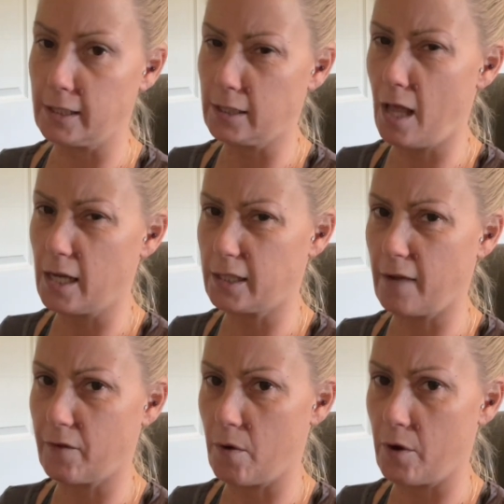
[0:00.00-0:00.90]
There's a lot of
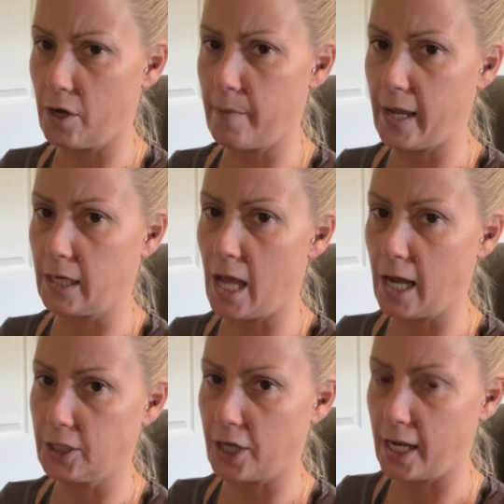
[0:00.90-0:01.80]
stuff going on. You're making a
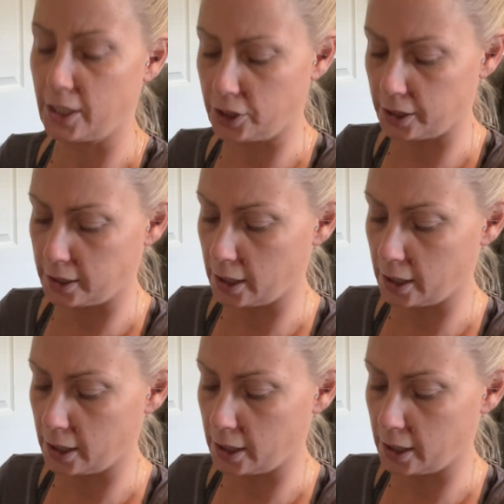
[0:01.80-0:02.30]
lot of changes.